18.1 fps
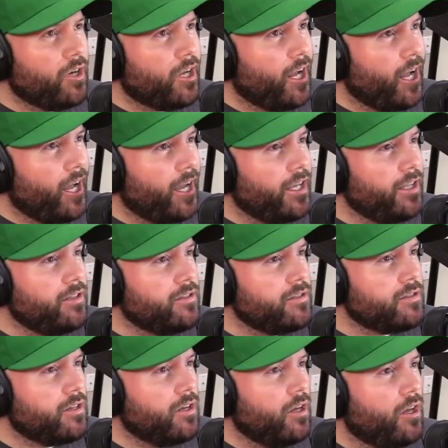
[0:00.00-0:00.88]

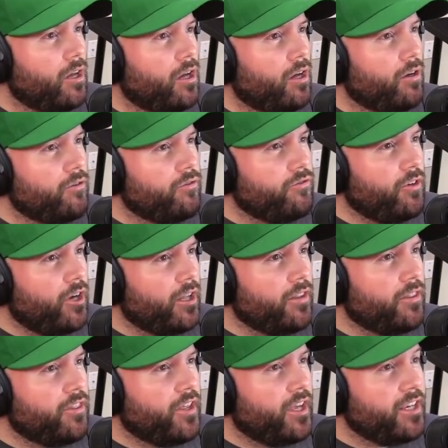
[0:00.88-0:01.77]
kinds of
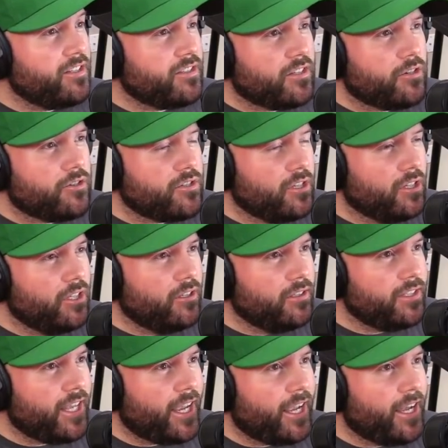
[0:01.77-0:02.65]
fun things. There's a
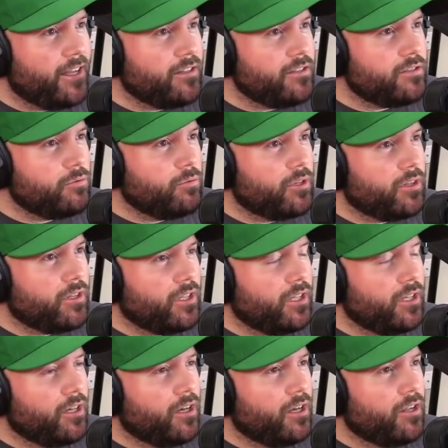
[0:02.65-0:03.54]
little dance with
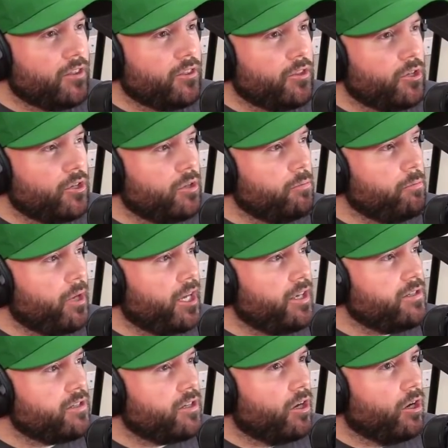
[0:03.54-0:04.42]
the third base